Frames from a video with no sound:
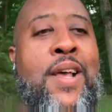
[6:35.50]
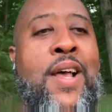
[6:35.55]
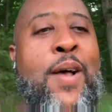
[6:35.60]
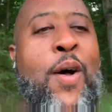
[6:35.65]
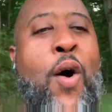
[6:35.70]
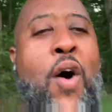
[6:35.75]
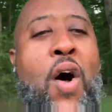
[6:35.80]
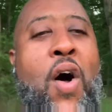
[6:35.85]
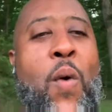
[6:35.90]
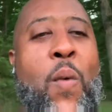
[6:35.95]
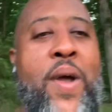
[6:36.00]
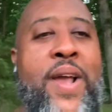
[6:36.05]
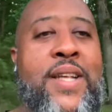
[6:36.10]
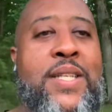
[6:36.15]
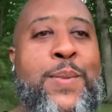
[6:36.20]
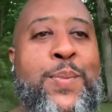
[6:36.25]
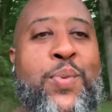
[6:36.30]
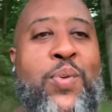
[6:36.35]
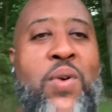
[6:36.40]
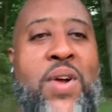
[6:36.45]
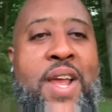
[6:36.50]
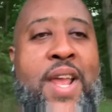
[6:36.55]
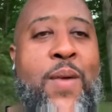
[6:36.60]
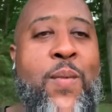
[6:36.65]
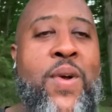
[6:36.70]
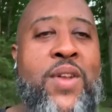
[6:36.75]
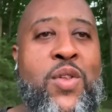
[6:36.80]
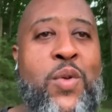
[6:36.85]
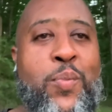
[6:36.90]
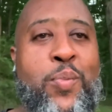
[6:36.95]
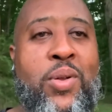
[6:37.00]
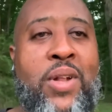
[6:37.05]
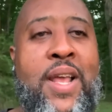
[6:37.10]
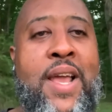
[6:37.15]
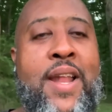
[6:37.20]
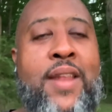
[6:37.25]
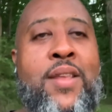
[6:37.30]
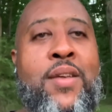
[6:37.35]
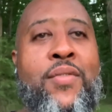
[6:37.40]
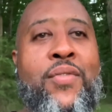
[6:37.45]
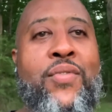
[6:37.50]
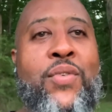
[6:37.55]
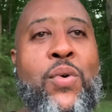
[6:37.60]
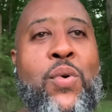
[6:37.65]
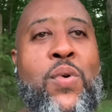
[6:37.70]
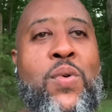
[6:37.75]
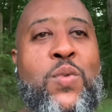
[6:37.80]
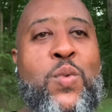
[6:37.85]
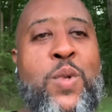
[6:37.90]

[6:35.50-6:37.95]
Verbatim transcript: Always pray when you plant your food,